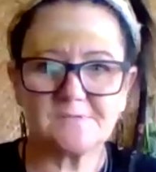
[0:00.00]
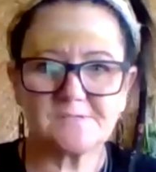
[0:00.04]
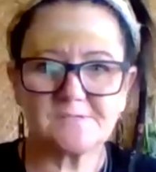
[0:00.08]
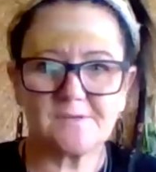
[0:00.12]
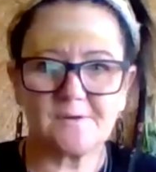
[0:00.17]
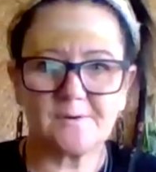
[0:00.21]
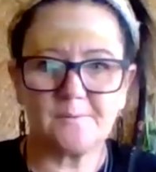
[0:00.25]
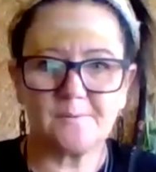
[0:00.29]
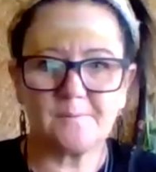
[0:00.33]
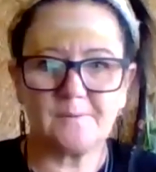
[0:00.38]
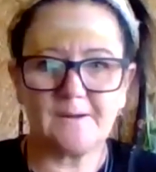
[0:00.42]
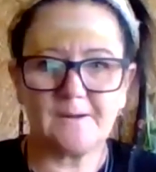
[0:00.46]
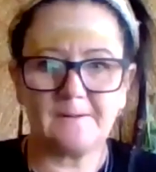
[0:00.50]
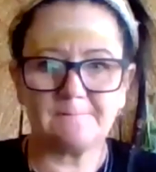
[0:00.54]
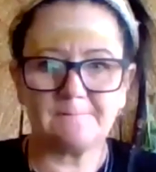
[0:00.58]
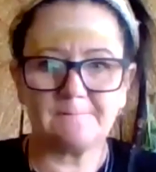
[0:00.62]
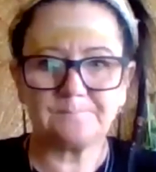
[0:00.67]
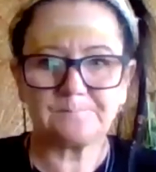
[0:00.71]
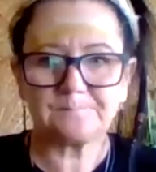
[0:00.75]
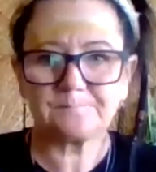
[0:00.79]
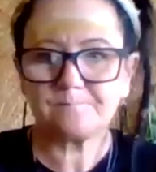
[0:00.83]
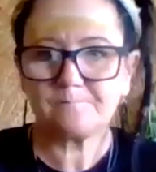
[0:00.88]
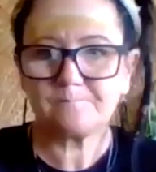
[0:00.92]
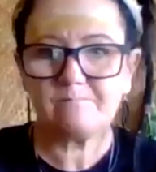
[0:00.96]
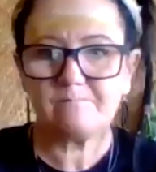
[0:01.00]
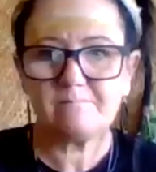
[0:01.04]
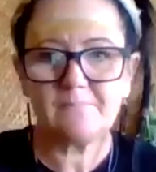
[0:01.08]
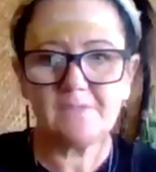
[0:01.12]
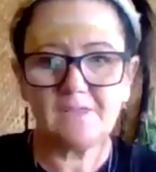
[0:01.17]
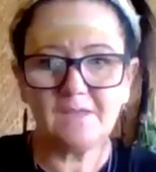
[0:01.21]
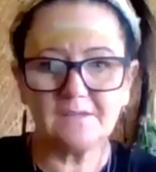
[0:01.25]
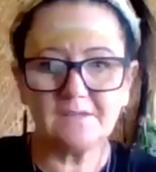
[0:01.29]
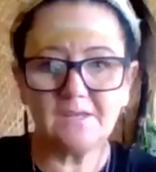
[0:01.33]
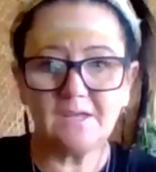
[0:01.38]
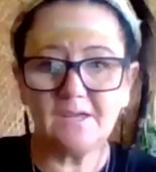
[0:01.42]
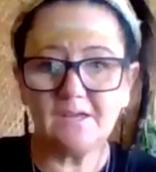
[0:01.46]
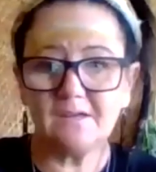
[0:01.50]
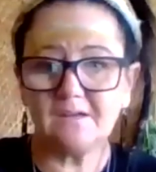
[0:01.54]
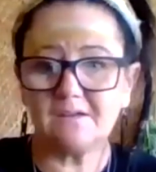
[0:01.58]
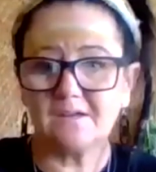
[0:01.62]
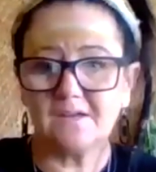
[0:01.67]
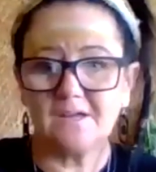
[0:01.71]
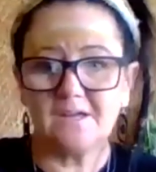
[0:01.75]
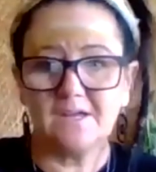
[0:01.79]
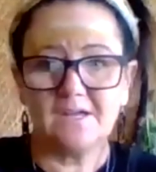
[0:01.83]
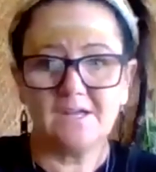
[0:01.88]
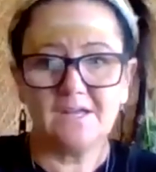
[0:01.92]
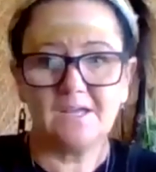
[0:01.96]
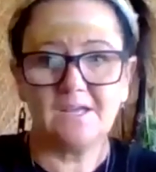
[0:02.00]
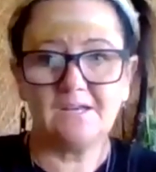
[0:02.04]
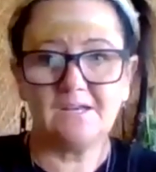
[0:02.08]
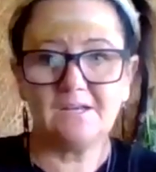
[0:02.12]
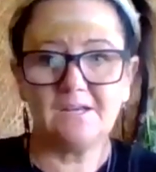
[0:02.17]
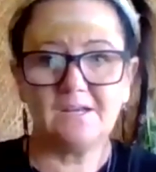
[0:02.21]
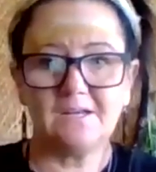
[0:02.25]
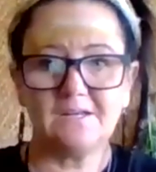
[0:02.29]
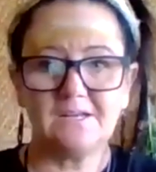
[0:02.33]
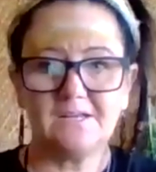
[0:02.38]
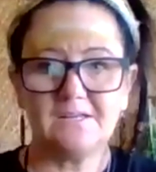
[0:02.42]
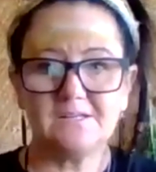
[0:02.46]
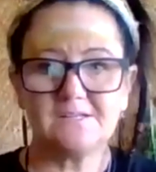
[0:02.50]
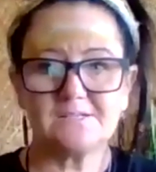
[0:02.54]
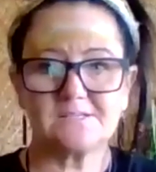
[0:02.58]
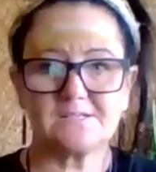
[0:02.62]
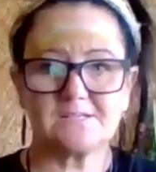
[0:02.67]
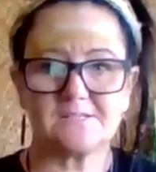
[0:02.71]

So um yeah, it, it is.